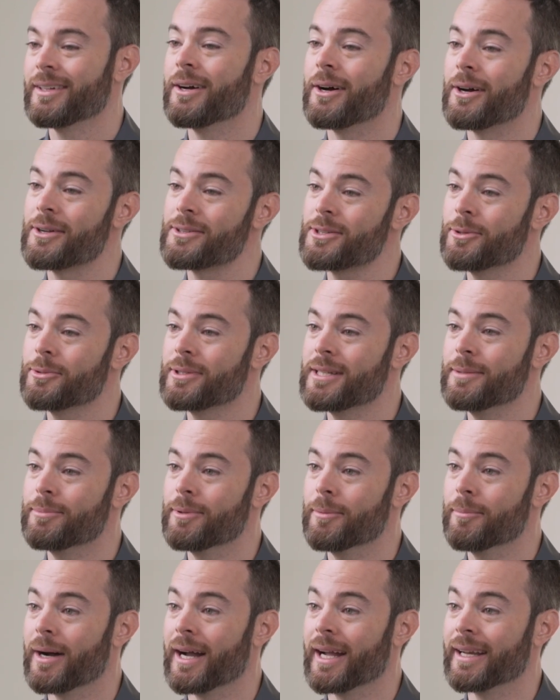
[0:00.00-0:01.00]
Also keep
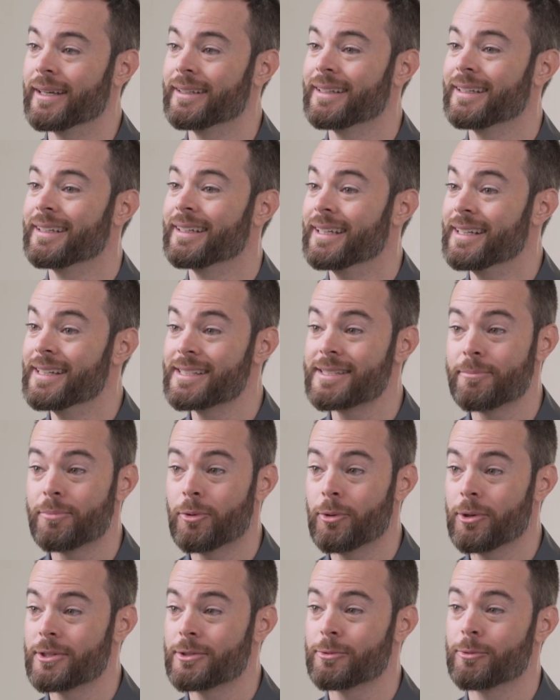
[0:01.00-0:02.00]
in mind, it is
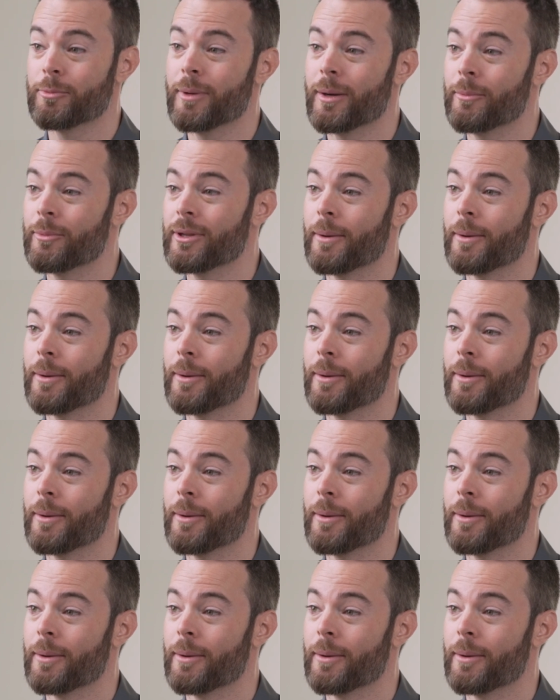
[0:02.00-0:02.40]
important to remember